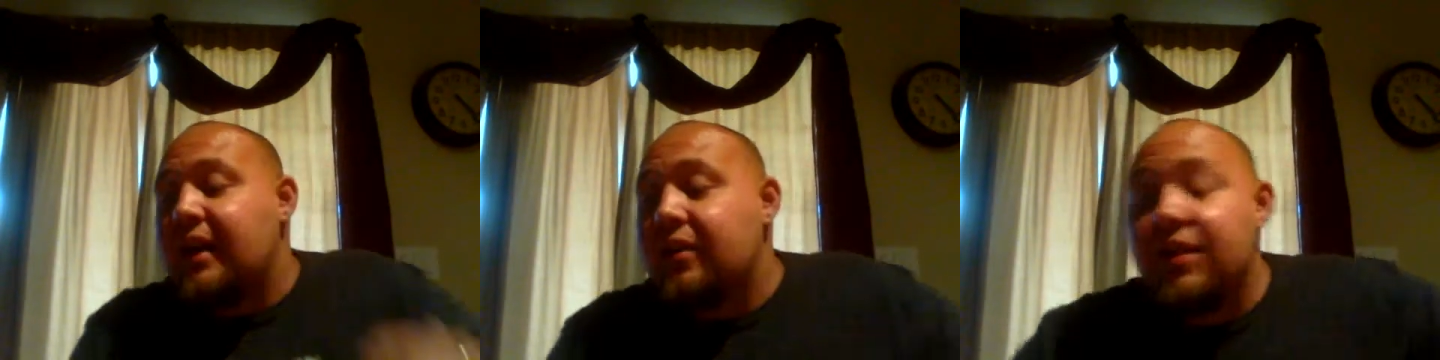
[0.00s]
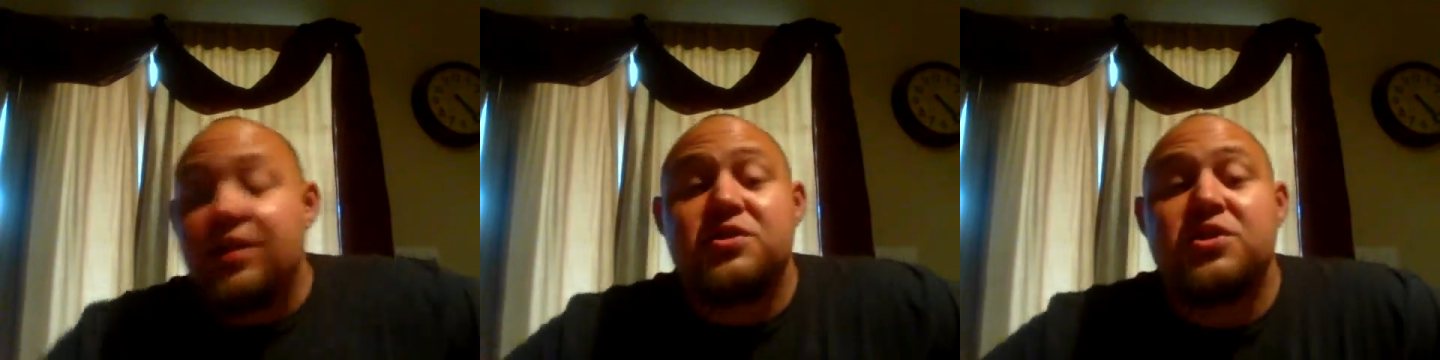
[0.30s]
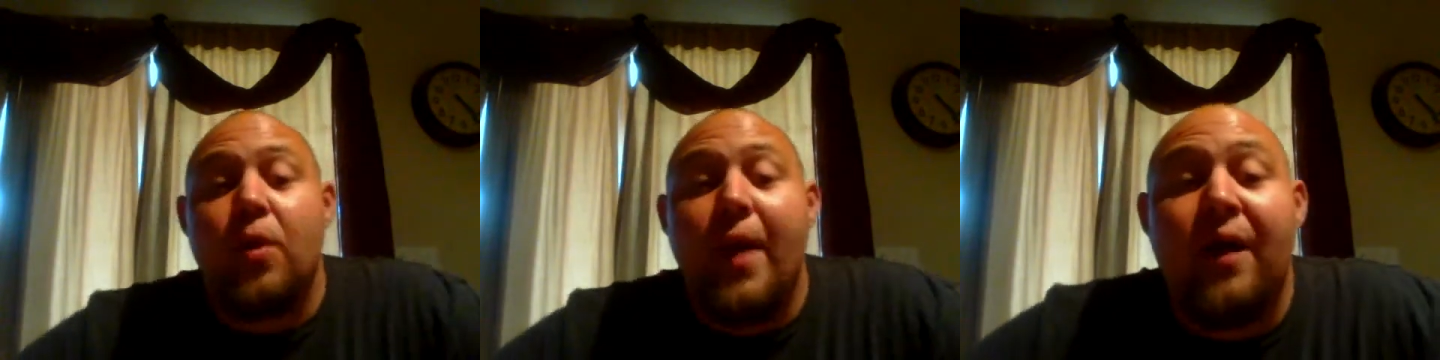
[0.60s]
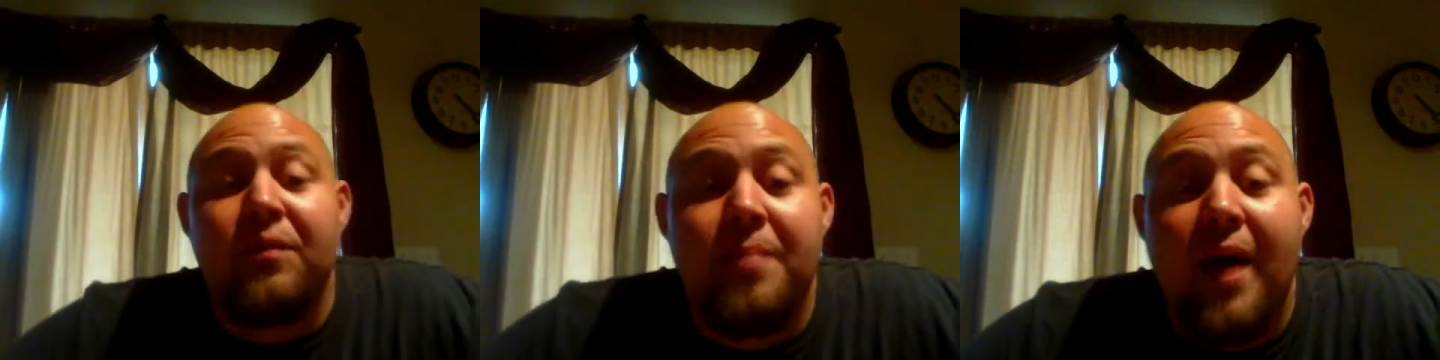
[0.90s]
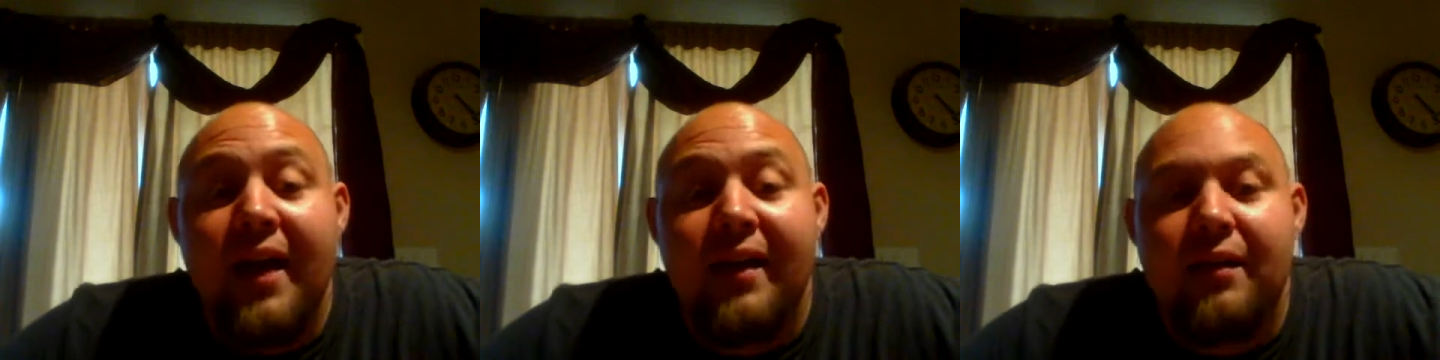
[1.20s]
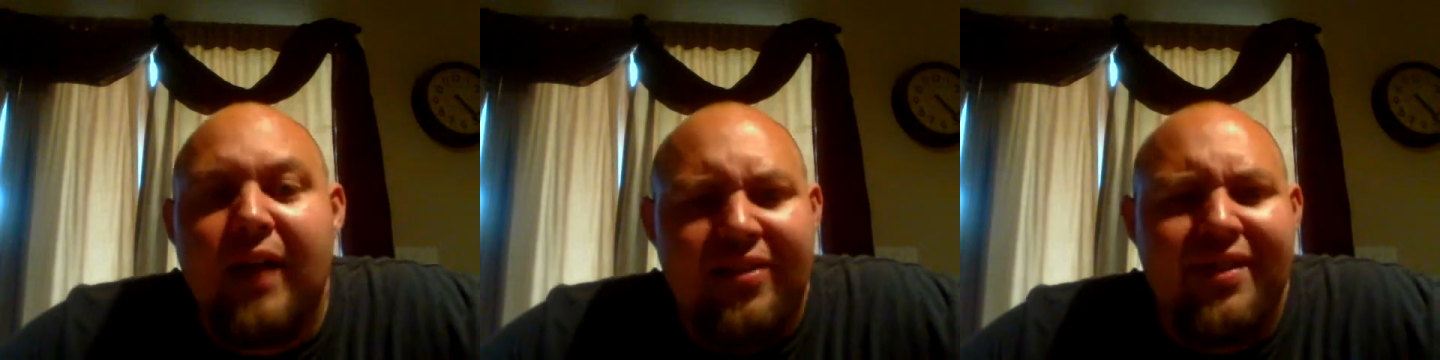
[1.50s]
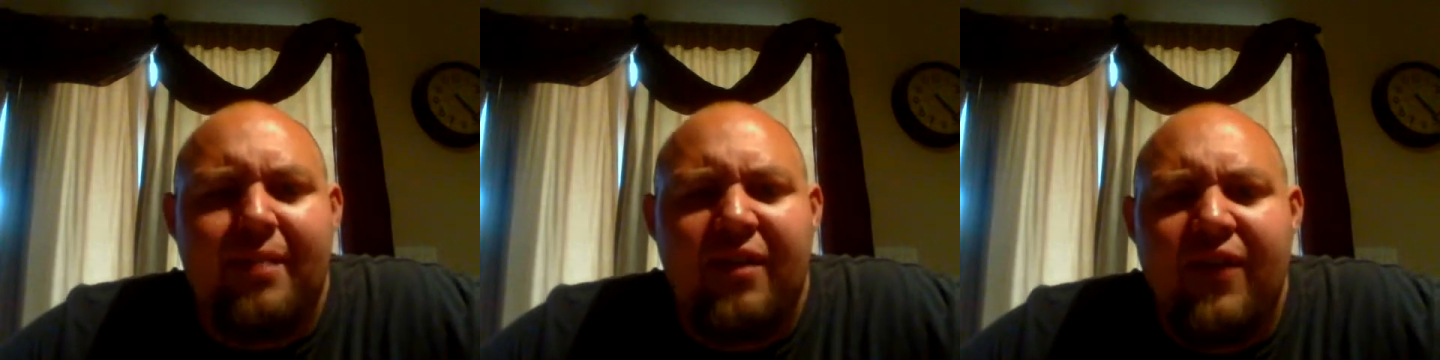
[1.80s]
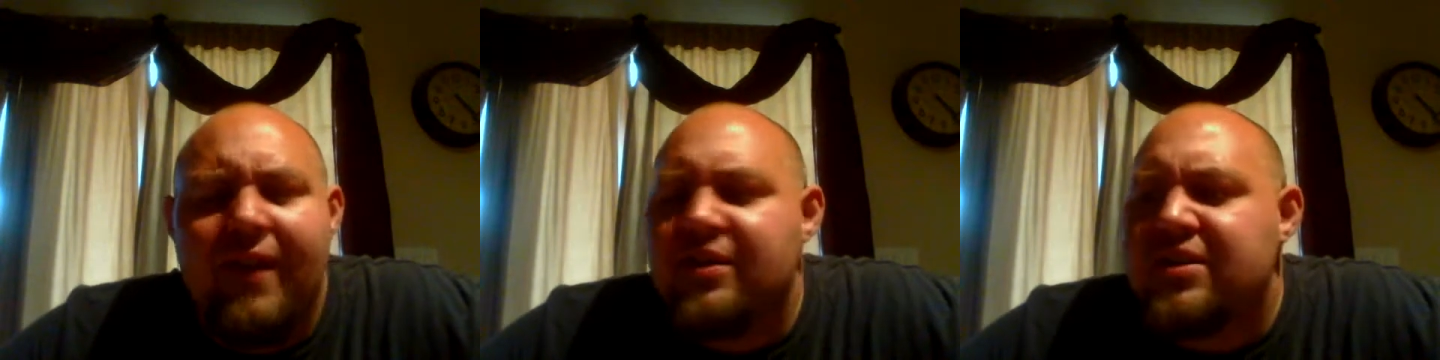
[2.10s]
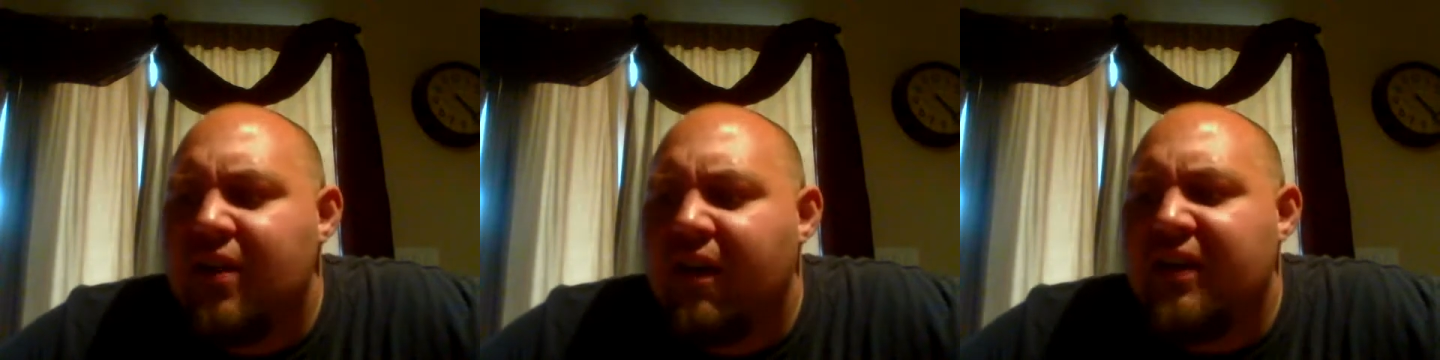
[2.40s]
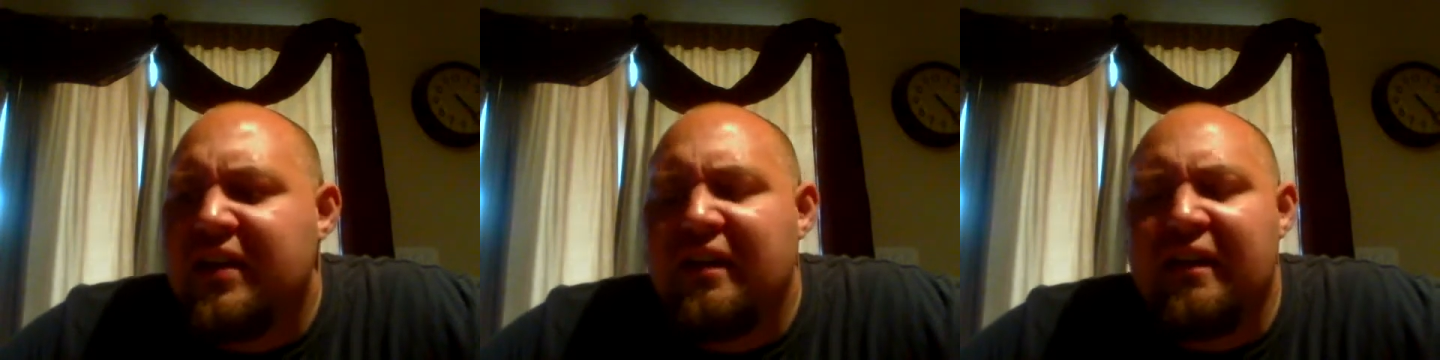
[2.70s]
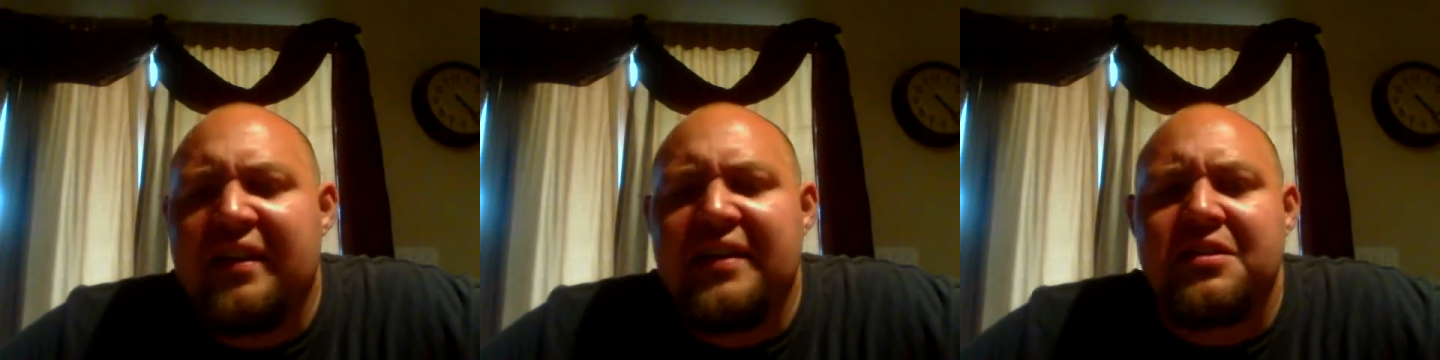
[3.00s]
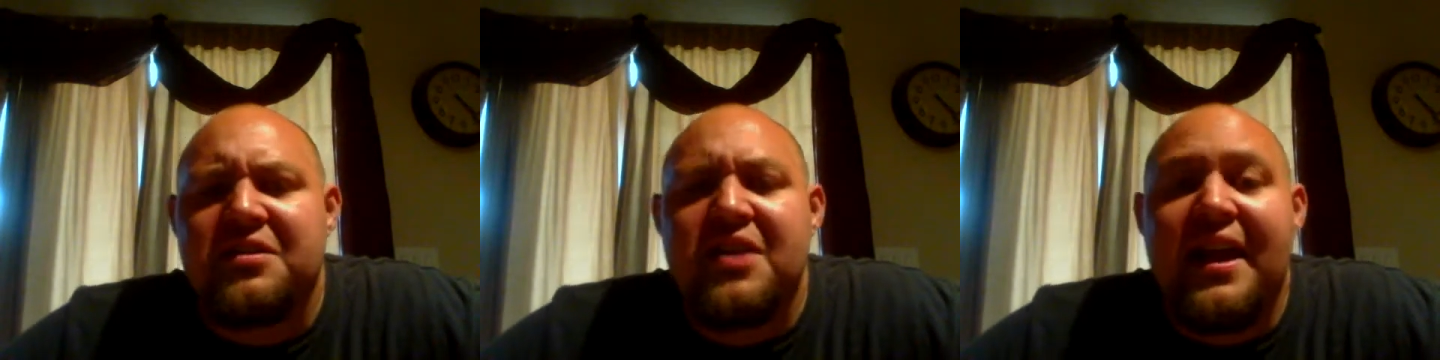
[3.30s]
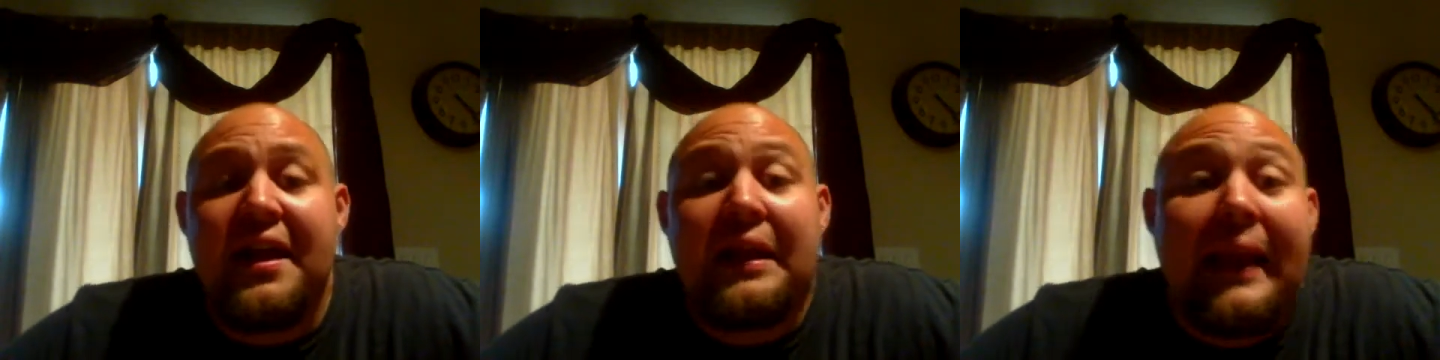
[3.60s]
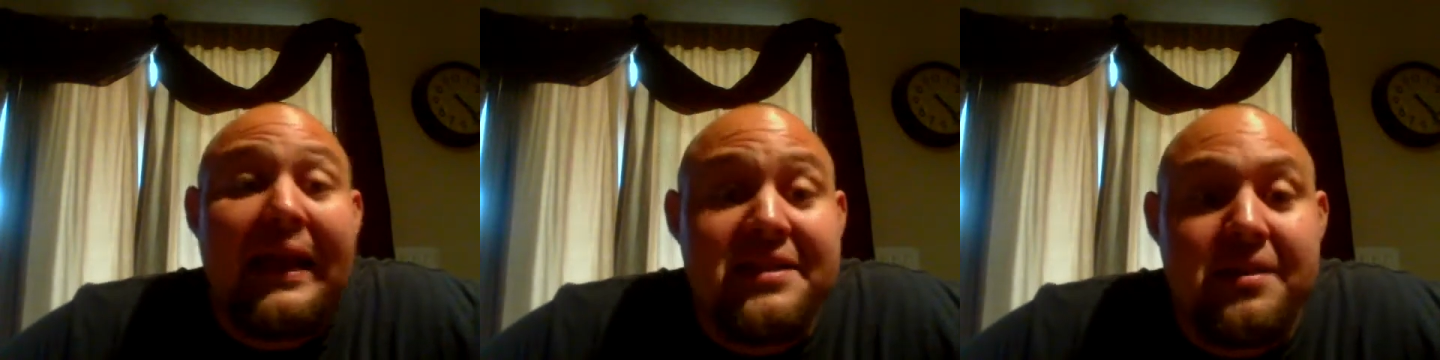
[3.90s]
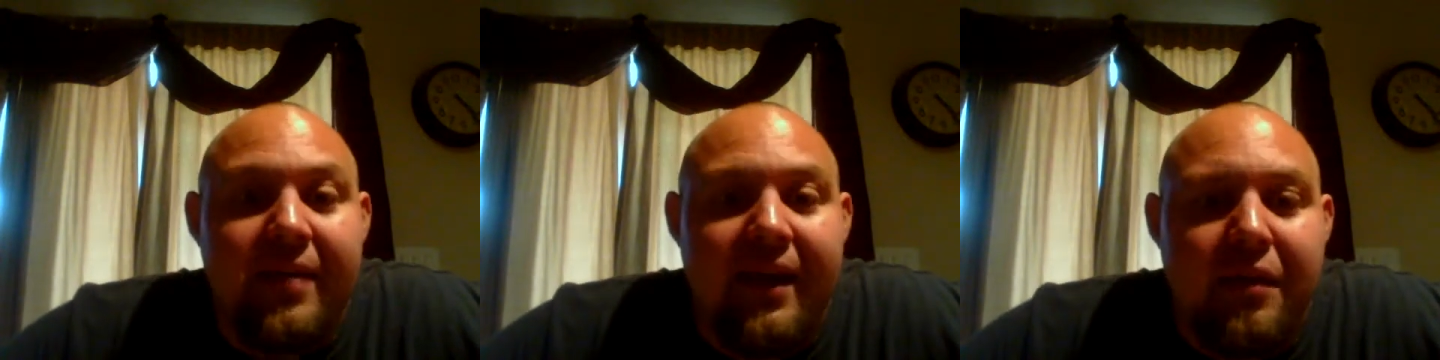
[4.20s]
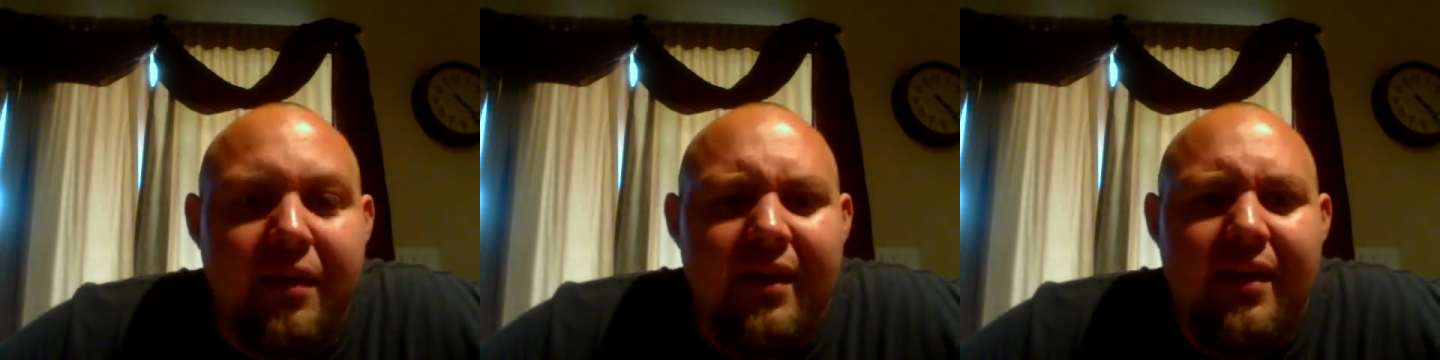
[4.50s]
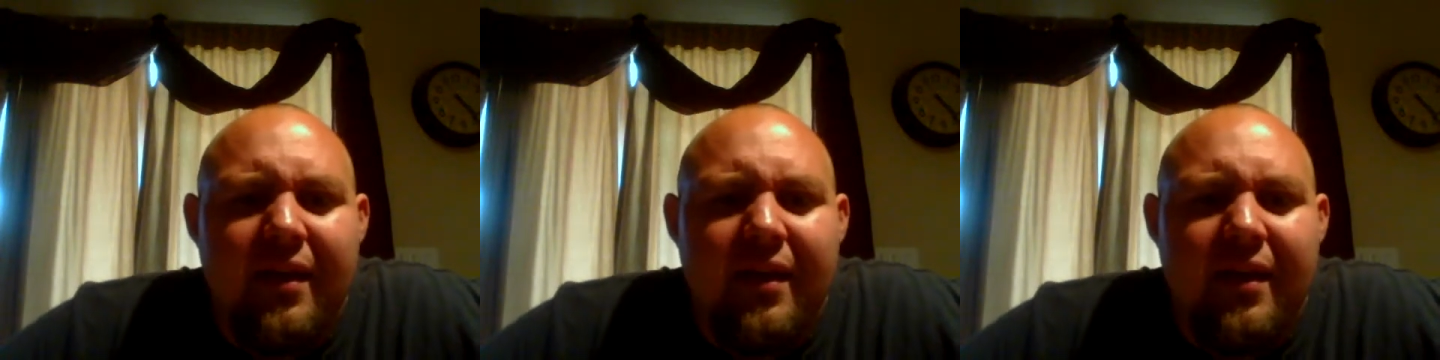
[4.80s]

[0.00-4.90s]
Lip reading: and I think you should go out and buy it. I think my favorite song on here is Elizabeth,